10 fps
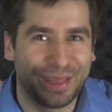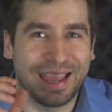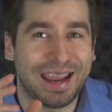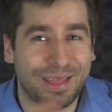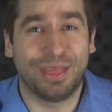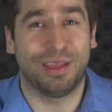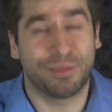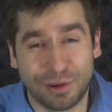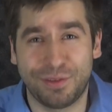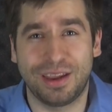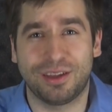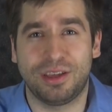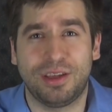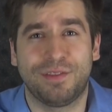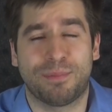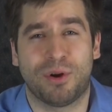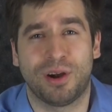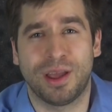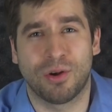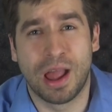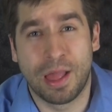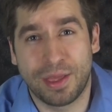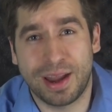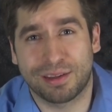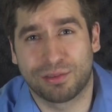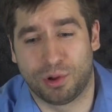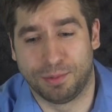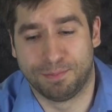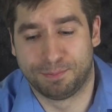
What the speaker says: But they conveniently leave that part out. The next one.